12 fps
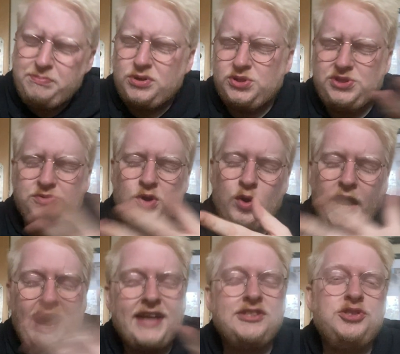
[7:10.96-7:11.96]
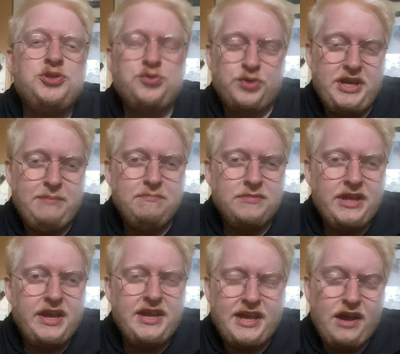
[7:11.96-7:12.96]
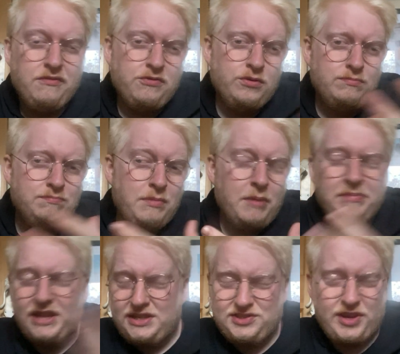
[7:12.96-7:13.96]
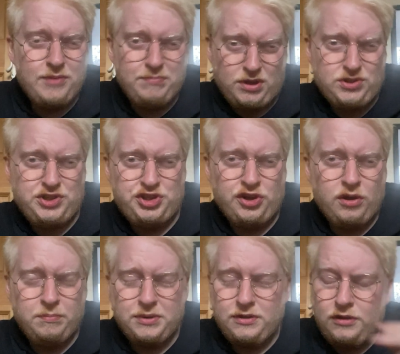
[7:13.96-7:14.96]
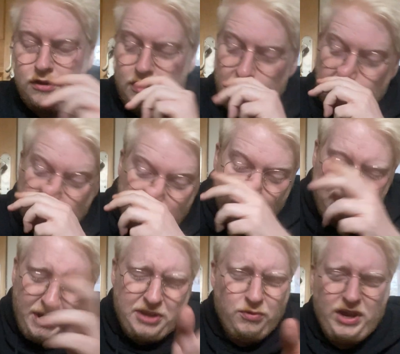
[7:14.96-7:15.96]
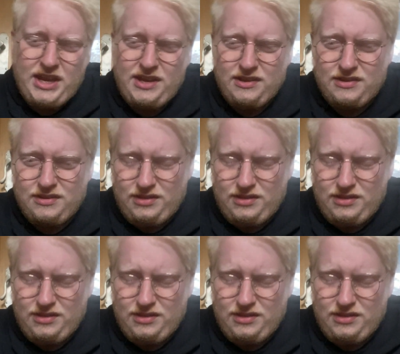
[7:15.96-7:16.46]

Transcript: butter or a hand cream that you get from a place like Body Shop. By the way,